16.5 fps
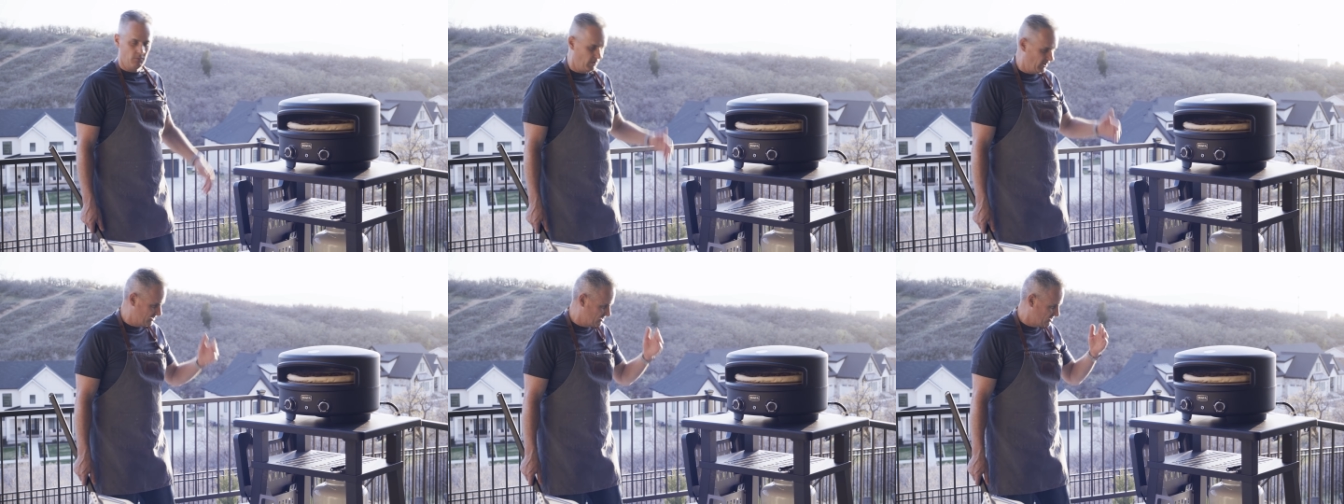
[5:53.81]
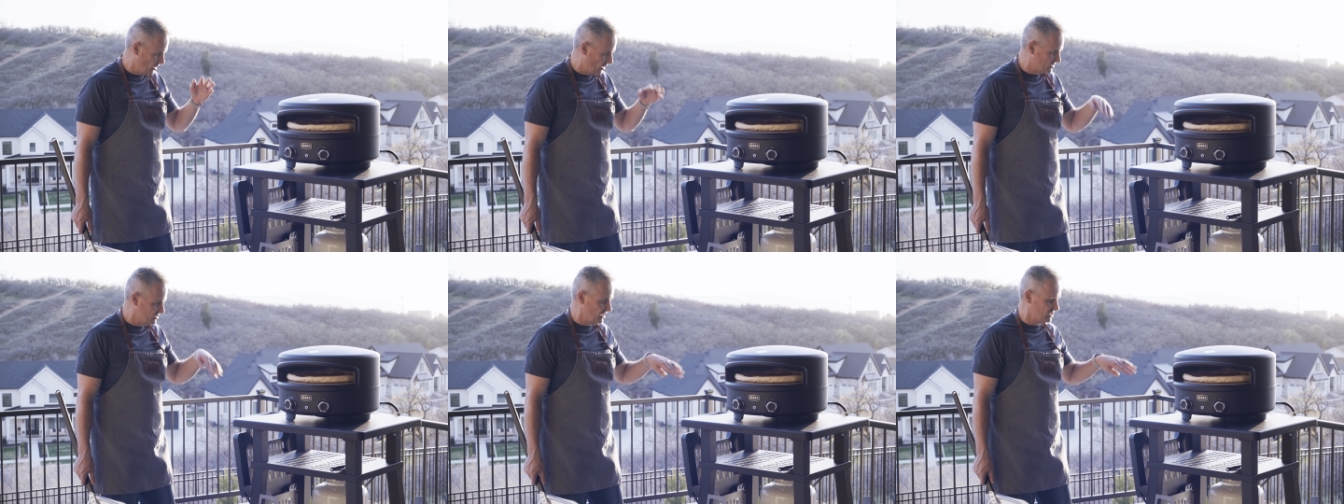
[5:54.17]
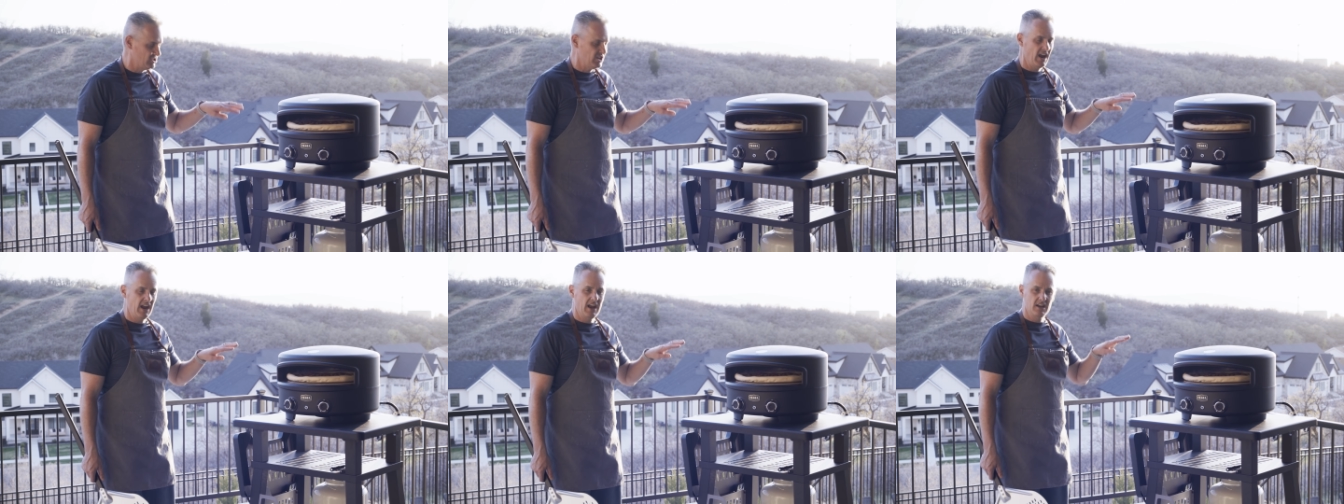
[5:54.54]
that when it starts to
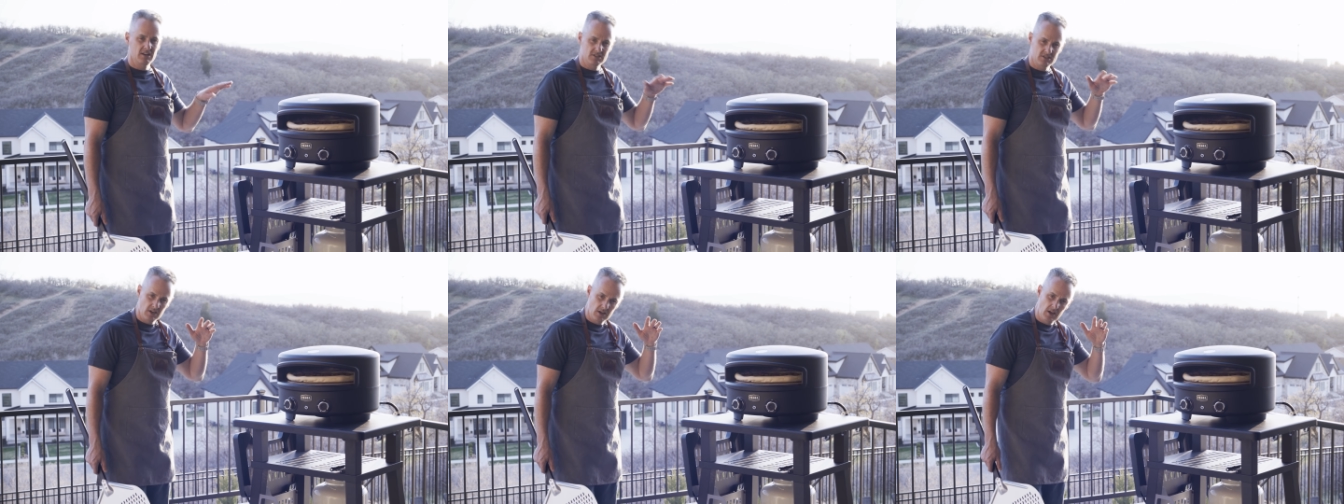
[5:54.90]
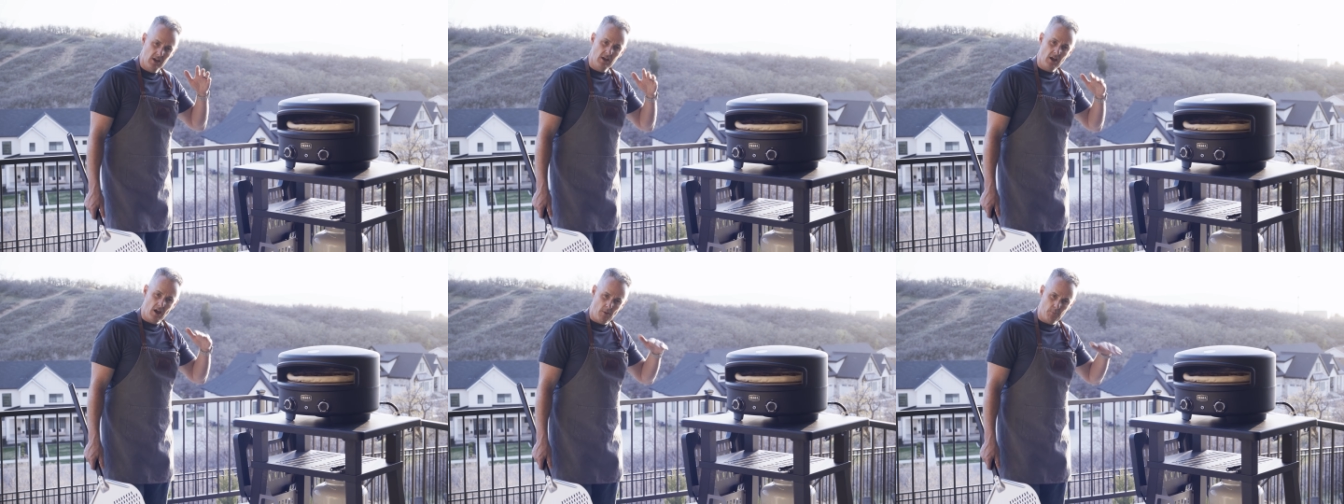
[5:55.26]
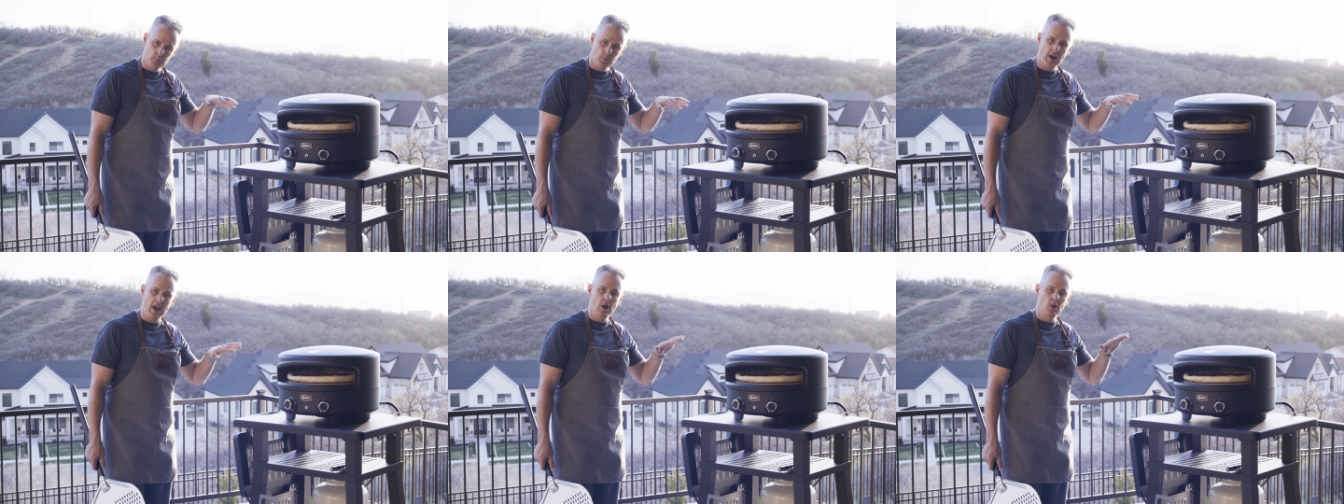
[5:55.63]
change a
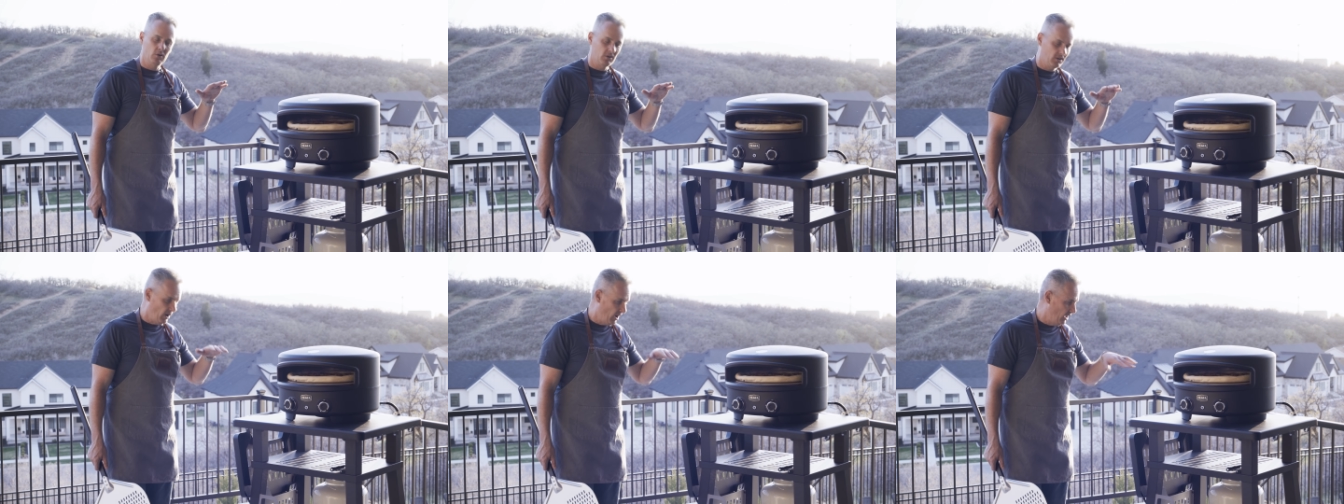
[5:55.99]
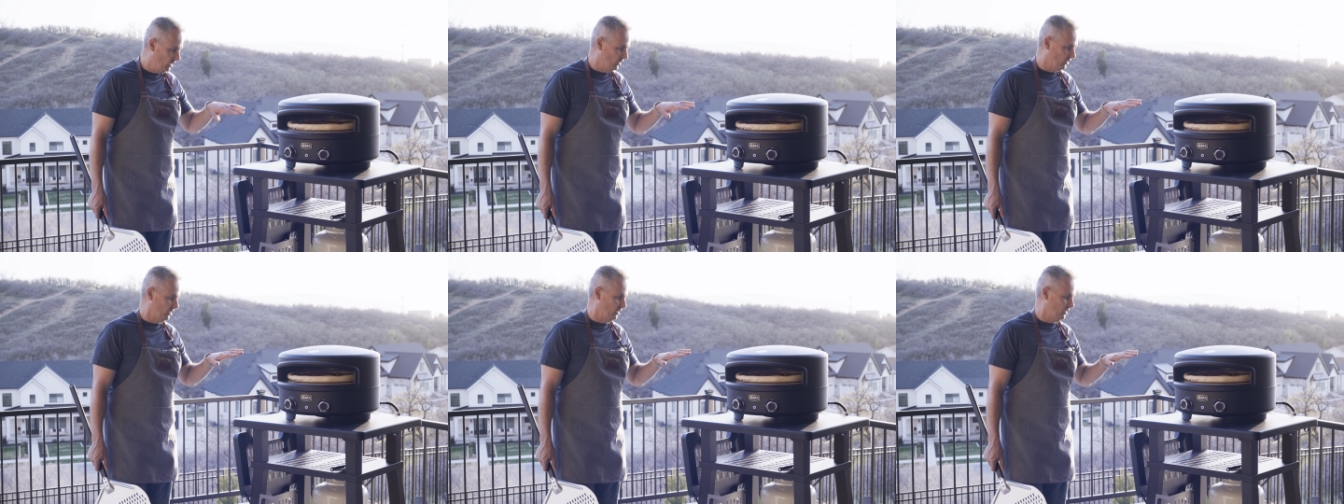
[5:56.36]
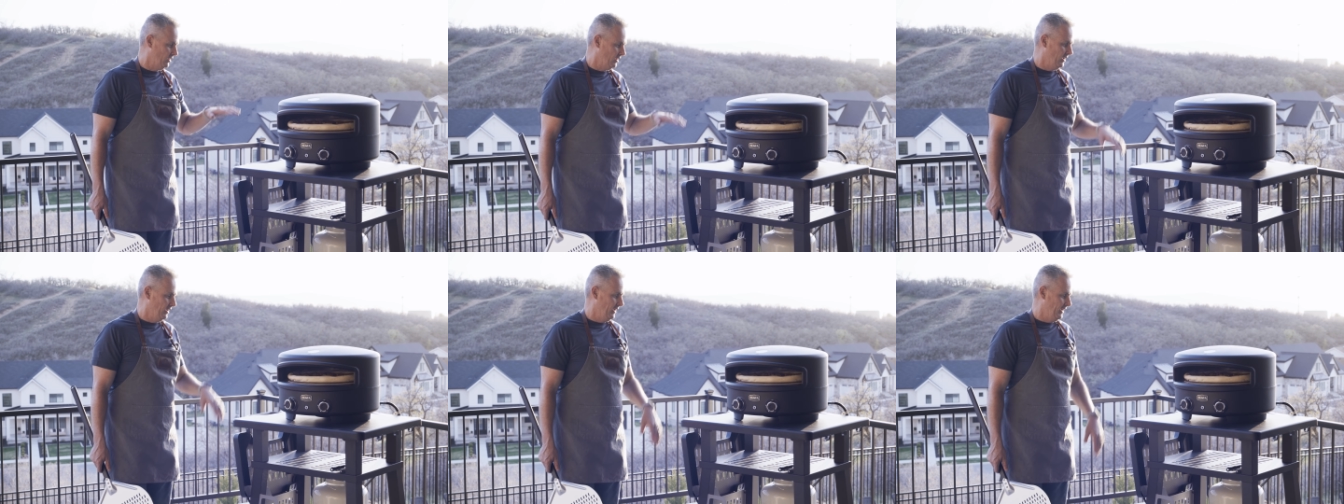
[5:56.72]
brown color,